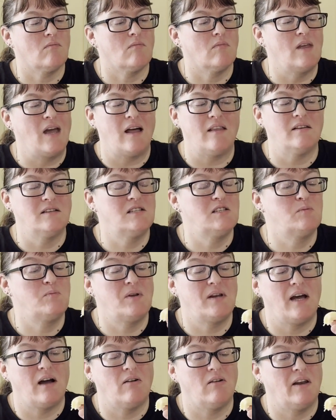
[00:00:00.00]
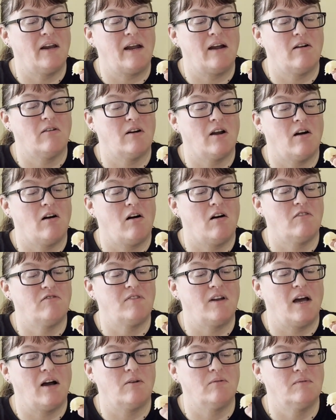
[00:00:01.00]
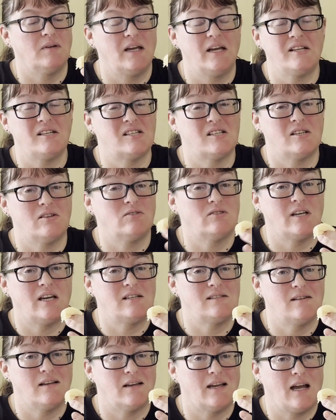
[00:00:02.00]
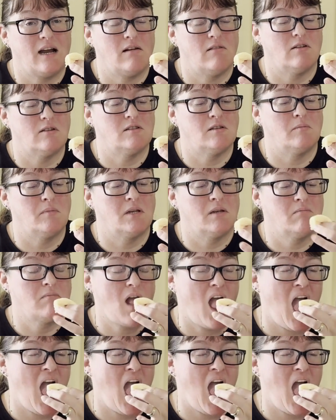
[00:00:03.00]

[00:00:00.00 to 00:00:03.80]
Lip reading: Yeah, this has been out an hour and a half now. It still tastes like carrot to me.